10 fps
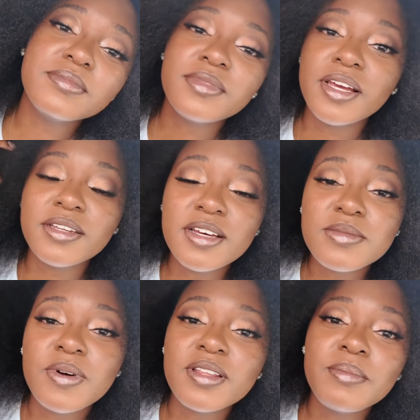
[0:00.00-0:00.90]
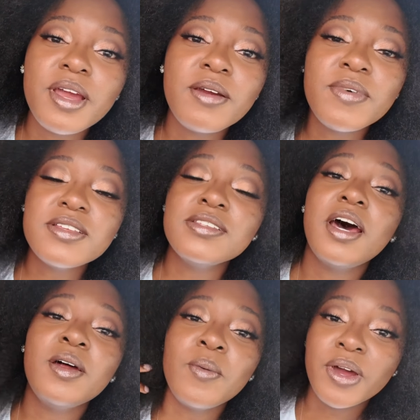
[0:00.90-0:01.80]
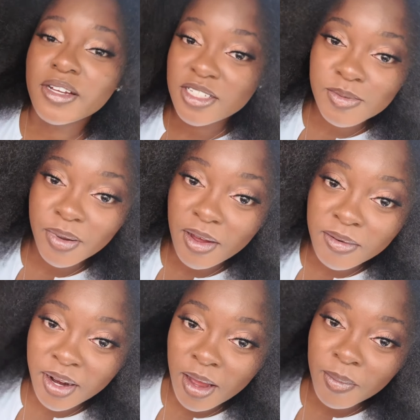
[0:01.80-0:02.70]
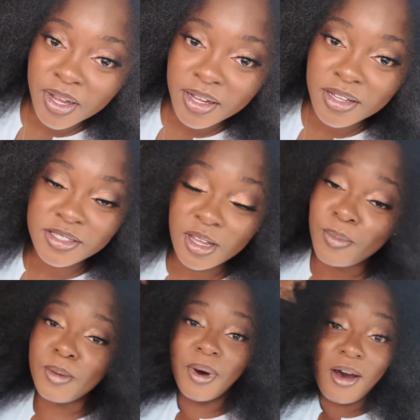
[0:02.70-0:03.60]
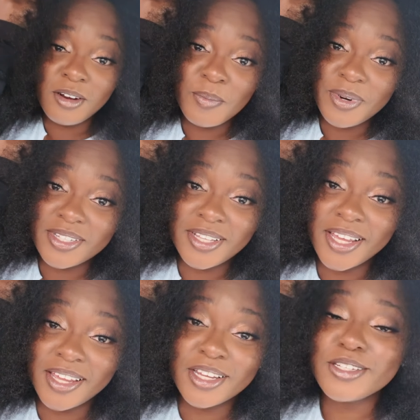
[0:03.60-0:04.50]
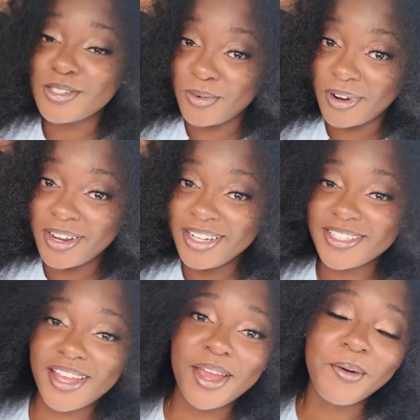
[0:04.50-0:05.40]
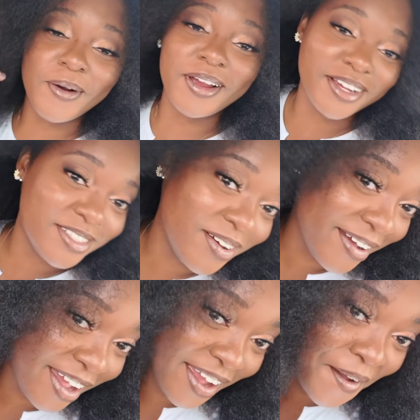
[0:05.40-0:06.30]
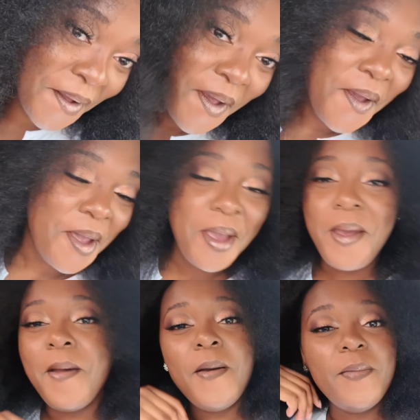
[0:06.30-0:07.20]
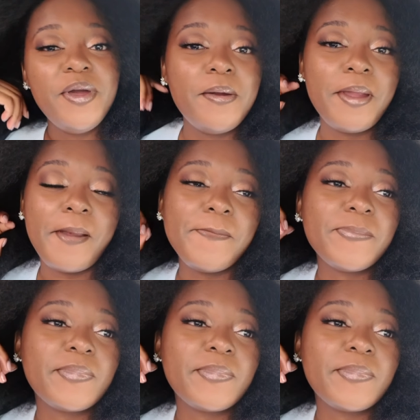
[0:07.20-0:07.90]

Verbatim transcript: Like, that's one of the main reasons I don't wear it just blown out, because it'll be balled up in a second. Scrunched and crunched, okay? Period.